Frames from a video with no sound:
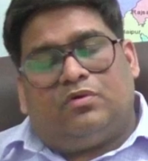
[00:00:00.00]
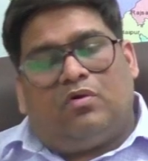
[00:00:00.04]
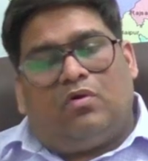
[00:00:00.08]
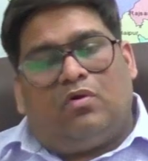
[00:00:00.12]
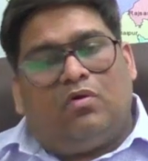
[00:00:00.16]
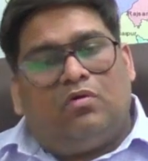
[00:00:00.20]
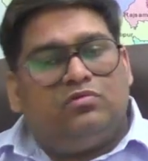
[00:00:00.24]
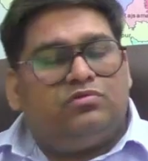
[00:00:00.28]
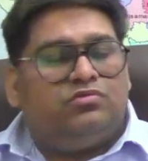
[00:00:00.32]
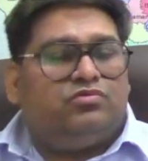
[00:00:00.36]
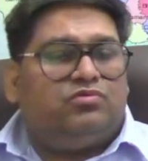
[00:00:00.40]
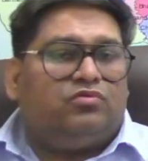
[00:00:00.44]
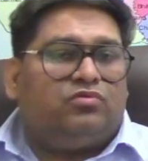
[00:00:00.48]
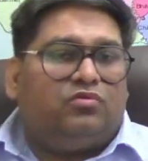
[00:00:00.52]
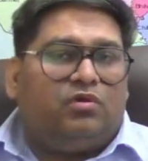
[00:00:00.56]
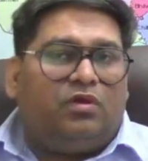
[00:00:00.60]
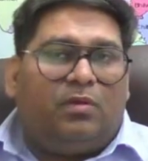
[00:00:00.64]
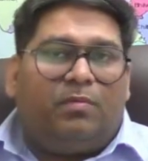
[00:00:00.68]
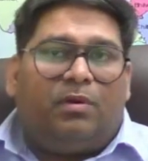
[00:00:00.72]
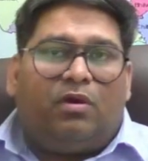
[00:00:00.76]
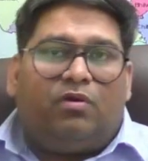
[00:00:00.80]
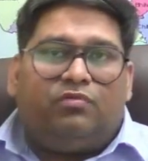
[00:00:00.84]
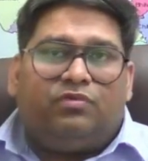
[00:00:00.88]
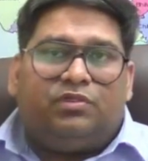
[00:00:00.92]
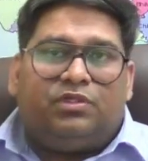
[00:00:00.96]
also
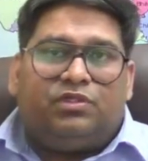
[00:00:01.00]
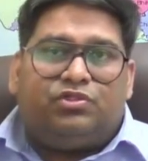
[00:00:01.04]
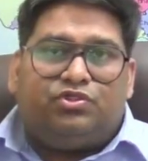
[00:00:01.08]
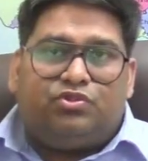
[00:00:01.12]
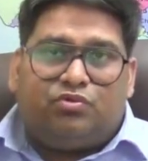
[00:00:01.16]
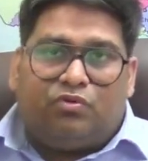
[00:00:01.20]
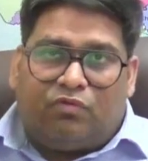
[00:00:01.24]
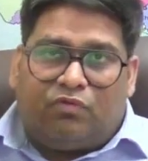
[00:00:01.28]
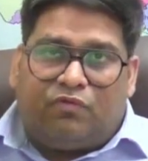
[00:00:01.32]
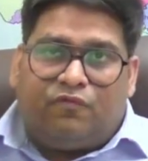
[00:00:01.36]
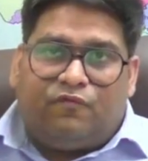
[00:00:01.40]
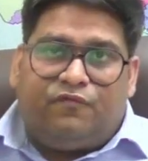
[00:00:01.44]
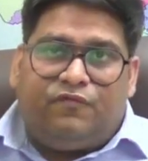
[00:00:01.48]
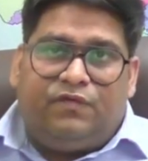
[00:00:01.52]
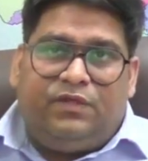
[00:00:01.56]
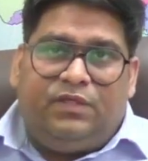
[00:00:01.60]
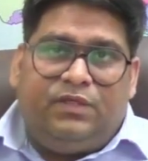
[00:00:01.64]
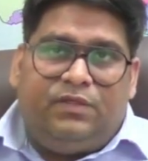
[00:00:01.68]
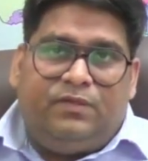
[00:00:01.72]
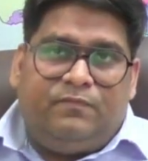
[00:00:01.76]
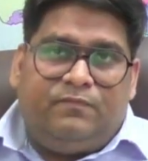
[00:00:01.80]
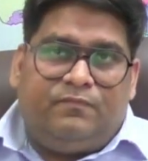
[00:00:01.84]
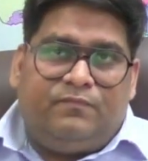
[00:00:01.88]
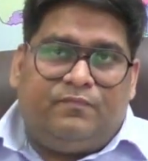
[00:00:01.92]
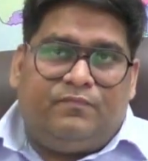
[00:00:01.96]
about the geography
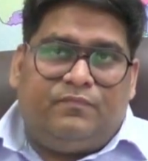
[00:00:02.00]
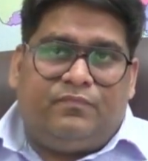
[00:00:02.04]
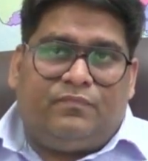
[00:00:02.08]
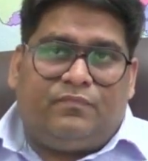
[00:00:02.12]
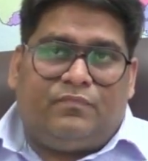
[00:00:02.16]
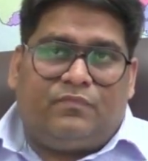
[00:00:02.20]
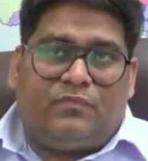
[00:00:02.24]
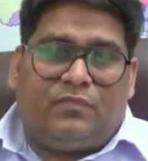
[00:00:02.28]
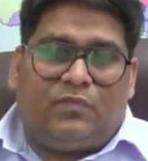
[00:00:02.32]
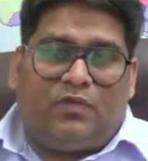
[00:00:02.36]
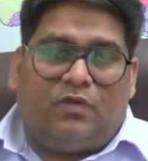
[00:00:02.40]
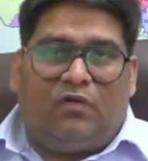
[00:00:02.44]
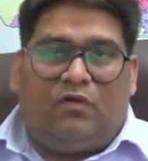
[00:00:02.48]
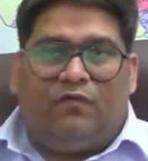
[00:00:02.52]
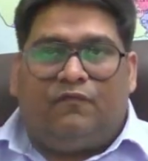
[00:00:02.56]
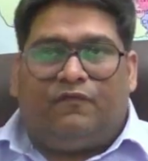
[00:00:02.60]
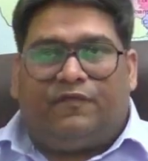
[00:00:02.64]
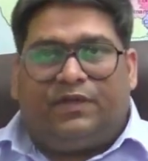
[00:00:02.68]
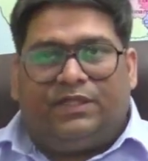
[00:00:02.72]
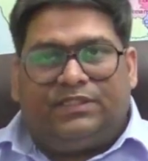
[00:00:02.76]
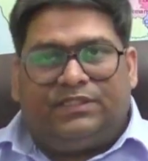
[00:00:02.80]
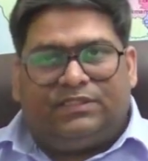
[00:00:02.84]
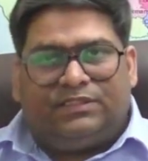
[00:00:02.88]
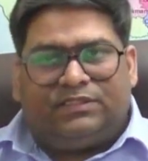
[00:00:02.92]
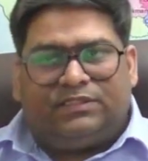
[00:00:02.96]
of
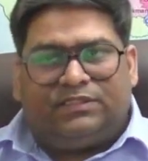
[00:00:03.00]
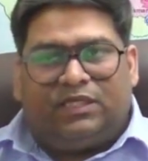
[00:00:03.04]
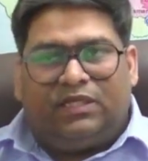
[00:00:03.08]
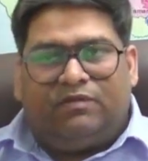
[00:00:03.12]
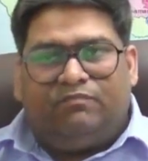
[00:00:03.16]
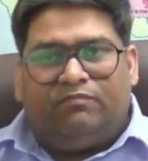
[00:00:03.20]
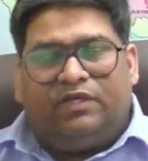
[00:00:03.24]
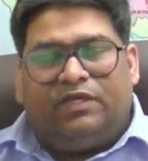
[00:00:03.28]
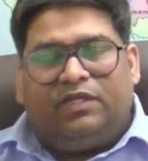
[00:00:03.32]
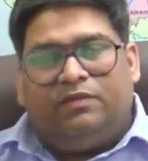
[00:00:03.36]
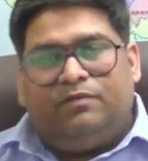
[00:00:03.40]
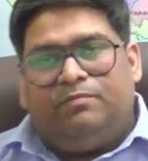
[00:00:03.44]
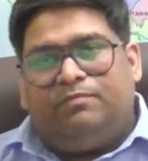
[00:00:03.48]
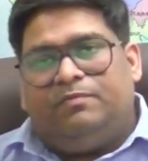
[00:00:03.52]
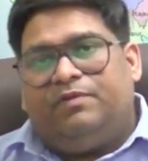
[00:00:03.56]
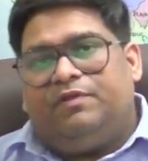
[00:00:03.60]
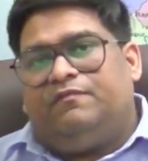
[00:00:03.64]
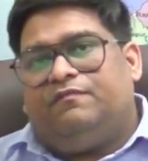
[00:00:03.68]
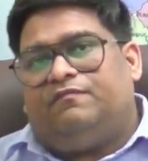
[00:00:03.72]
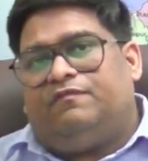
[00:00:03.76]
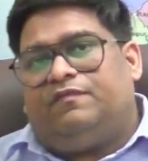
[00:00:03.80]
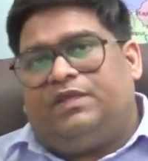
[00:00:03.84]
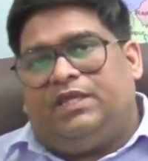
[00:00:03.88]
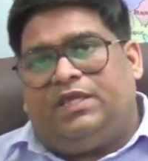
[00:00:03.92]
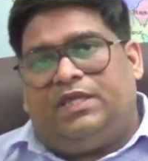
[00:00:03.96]
Rajasthan very
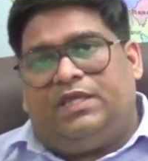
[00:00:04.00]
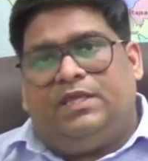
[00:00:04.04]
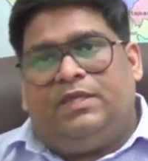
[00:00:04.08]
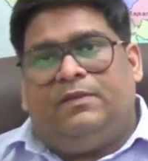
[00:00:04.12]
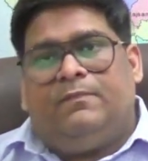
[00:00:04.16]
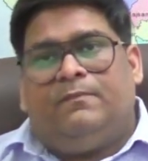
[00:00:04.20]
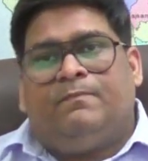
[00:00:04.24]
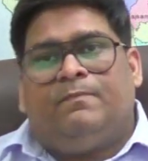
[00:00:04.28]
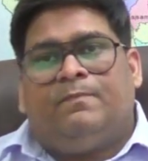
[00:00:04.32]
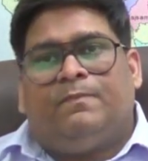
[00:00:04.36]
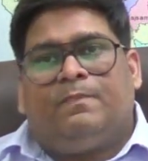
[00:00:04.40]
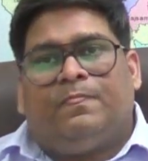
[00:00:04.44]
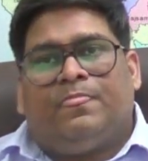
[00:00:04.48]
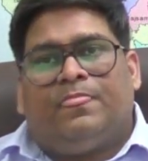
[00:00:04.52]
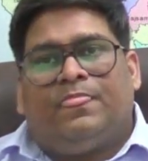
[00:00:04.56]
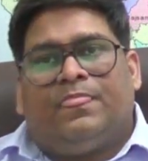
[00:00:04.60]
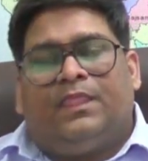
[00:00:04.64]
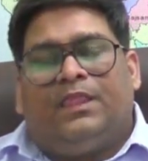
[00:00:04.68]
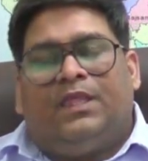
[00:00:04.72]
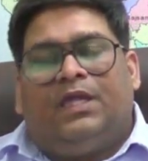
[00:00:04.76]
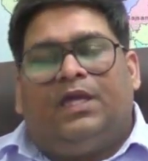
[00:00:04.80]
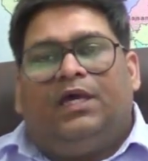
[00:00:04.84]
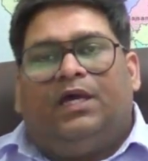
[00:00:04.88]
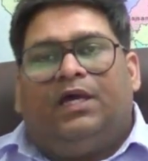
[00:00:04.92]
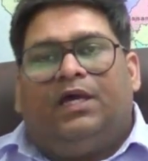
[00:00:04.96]
briefly,
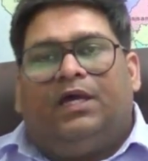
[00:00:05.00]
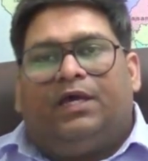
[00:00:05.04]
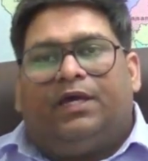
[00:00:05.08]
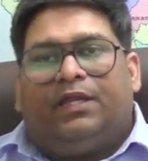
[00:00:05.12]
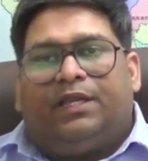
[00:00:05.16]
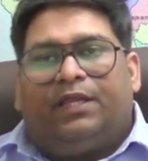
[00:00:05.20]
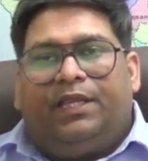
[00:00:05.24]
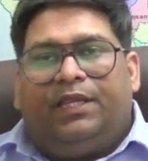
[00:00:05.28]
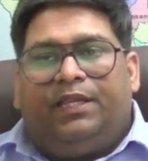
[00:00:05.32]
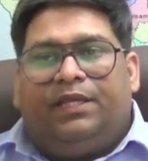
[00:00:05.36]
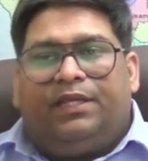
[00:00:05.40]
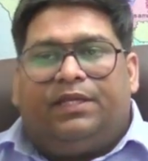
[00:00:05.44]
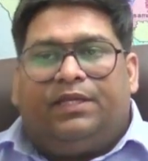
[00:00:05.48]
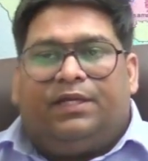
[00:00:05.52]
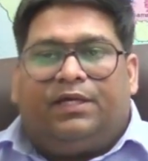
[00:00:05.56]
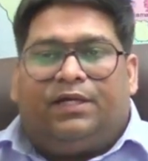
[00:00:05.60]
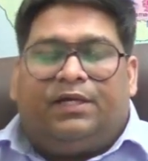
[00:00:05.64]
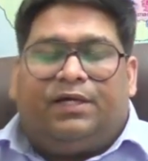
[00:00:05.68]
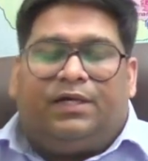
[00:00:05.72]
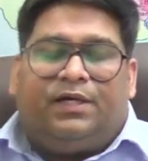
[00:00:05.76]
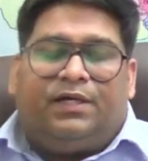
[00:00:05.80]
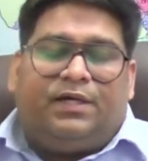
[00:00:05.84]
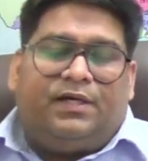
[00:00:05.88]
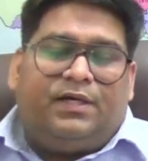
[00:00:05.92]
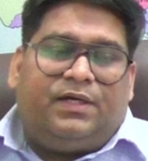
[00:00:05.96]
right?
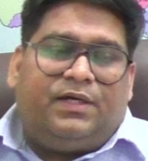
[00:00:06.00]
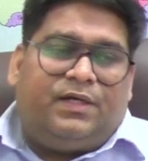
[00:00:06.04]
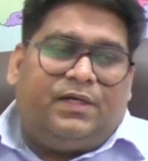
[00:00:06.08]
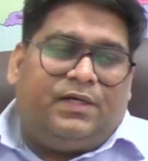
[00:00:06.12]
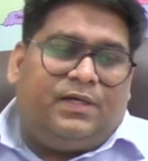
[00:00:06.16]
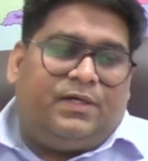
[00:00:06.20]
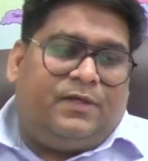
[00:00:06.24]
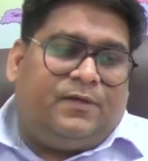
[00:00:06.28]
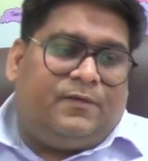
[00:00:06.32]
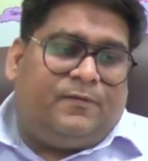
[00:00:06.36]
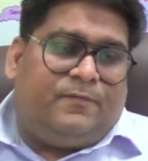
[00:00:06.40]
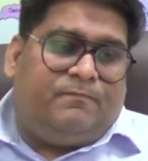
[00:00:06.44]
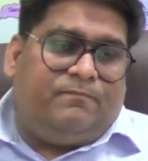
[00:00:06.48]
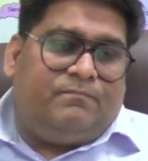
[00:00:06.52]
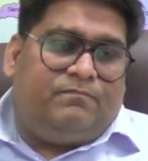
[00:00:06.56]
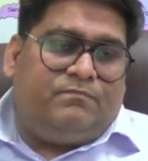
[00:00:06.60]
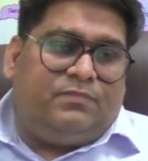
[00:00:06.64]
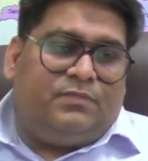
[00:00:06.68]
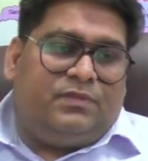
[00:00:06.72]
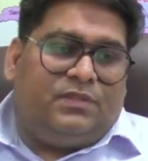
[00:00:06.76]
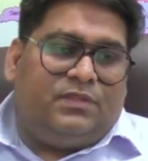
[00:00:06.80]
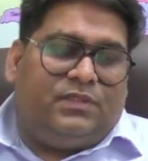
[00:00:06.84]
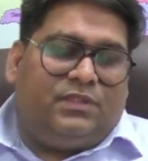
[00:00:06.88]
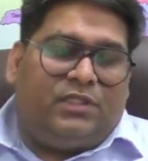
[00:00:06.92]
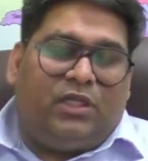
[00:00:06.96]

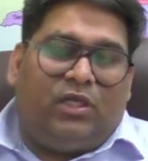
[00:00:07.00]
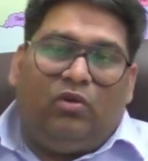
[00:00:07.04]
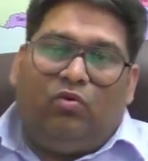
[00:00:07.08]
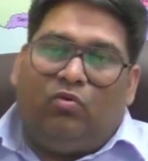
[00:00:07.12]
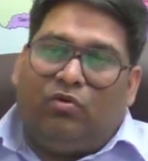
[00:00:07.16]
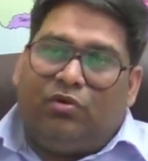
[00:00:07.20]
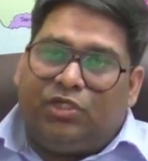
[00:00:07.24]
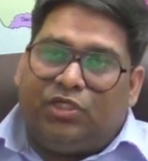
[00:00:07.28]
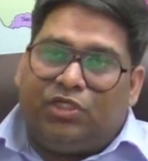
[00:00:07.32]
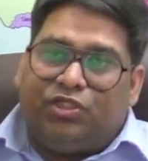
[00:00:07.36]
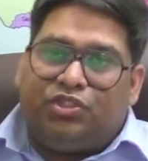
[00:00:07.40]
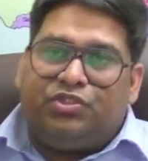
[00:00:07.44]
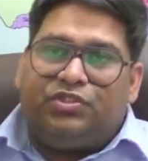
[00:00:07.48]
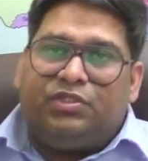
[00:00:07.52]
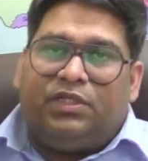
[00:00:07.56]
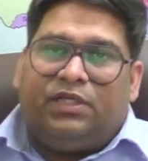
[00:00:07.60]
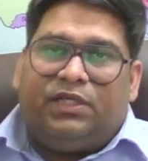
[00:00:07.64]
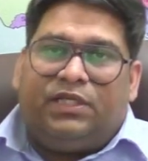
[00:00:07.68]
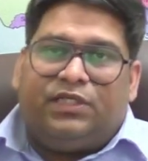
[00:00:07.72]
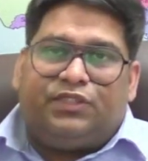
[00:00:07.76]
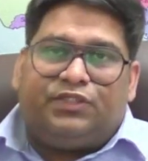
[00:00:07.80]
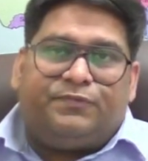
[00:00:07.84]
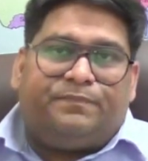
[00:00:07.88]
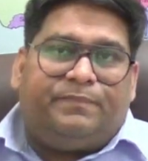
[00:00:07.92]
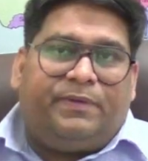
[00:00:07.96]
The locational
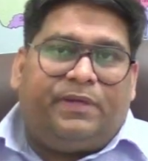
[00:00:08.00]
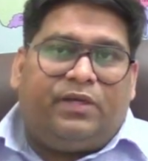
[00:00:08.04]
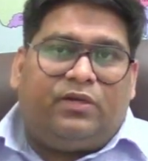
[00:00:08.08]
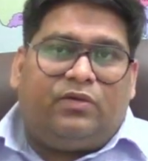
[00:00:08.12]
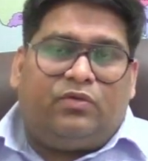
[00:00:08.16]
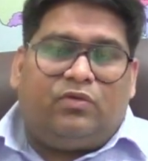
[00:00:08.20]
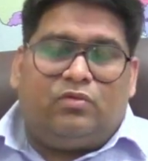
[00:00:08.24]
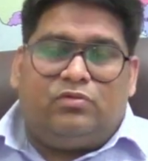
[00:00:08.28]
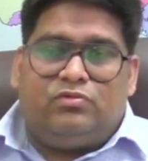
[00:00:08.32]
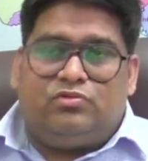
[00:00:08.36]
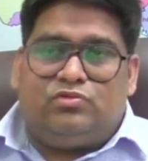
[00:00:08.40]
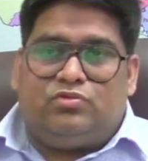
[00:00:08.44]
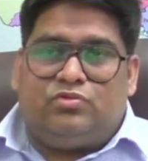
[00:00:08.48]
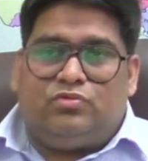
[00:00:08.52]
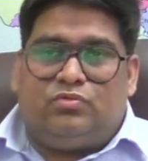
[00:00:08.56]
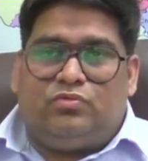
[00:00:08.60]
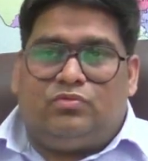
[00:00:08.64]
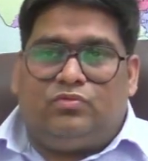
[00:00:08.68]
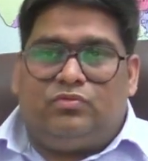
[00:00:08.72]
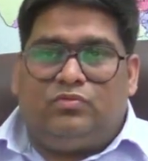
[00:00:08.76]
aspect also,